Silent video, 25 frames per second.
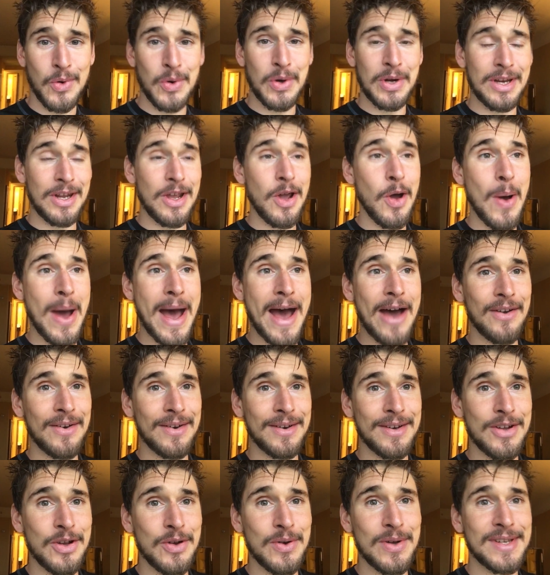he'd go out
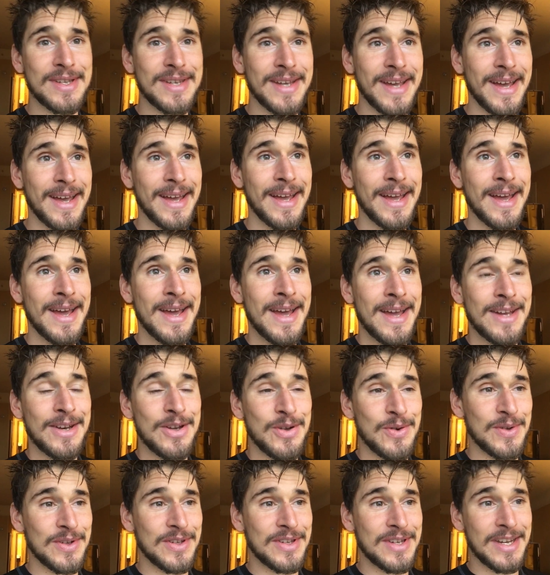and do
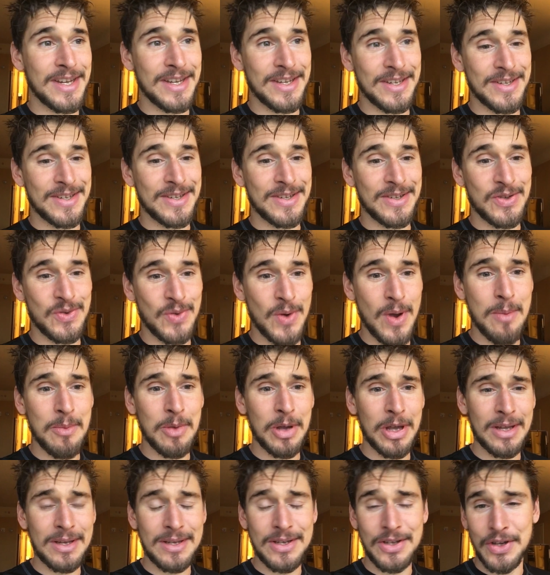his
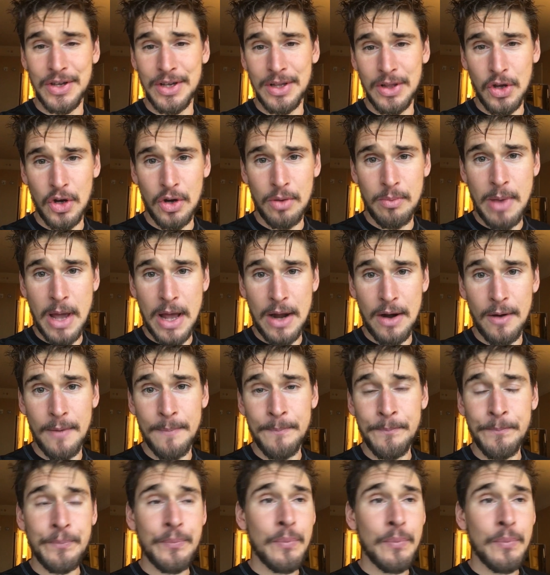swimming until he learned better,